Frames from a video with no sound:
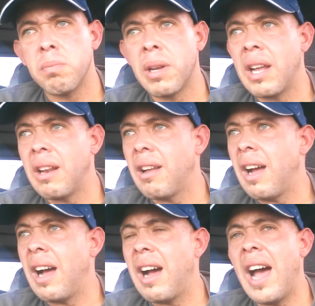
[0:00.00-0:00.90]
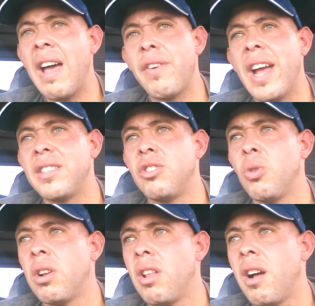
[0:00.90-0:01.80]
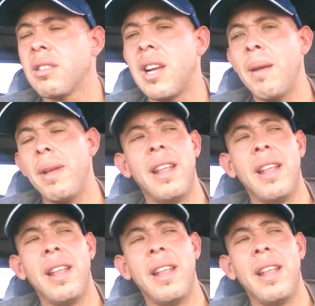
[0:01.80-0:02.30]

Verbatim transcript: but uh, I haven't had to do it in a long time.